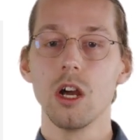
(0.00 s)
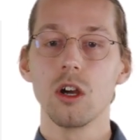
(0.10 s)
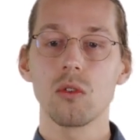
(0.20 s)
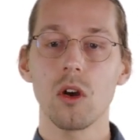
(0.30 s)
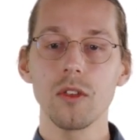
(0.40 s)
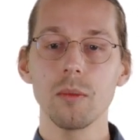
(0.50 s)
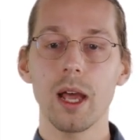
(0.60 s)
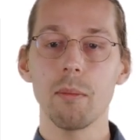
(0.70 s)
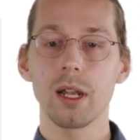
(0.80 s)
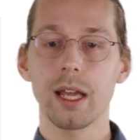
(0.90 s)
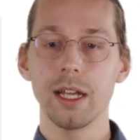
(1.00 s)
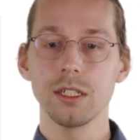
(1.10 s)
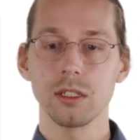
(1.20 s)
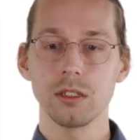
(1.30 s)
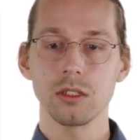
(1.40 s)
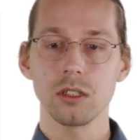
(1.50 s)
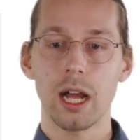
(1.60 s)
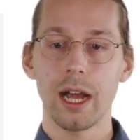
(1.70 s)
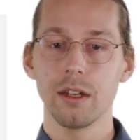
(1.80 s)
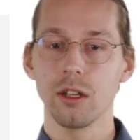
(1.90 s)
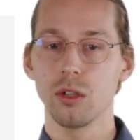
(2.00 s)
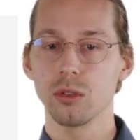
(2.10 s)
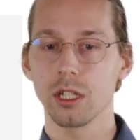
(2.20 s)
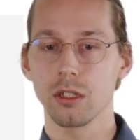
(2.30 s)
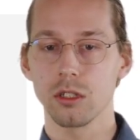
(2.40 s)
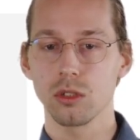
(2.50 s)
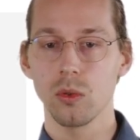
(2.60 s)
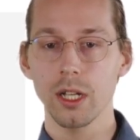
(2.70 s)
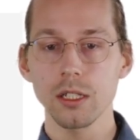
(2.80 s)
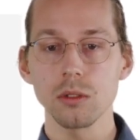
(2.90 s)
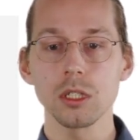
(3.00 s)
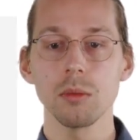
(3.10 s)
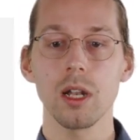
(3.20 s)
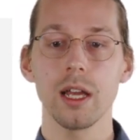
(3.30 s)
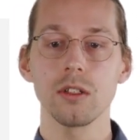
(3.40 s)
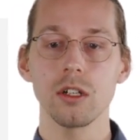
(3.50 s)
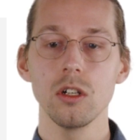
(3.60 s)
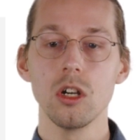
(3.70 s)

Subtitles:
quantum applications either using the SquidAsm simulator